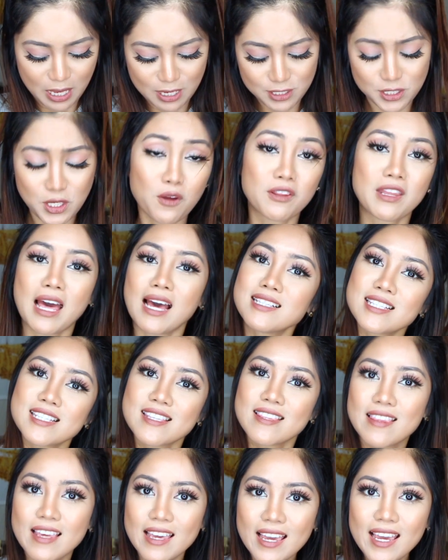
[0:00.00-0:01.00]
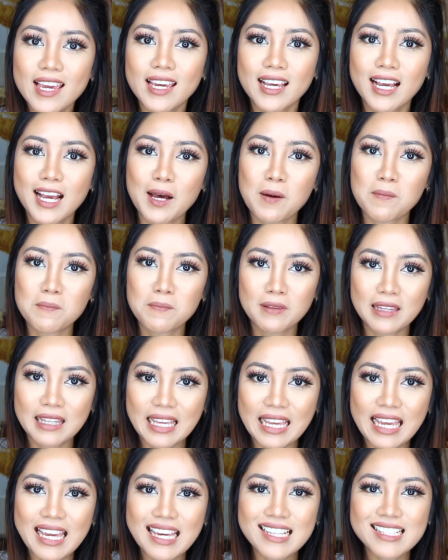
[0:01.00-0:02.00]
So that's the
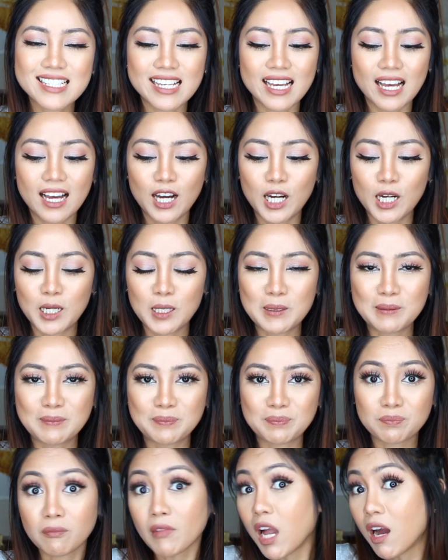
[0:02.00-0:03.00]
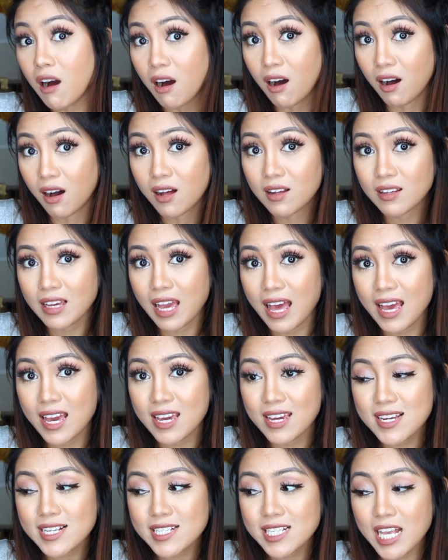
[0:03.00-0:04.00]
complete haul,
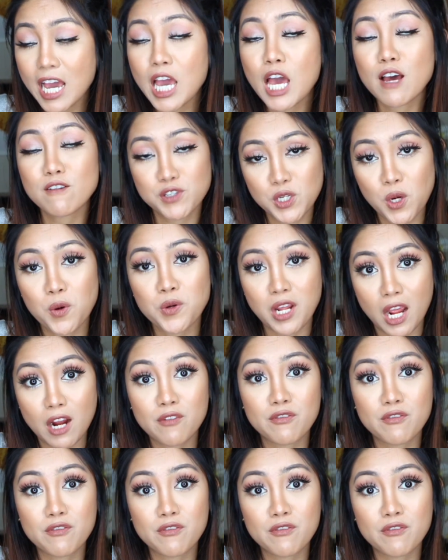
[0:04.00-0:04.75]
guys. I have shown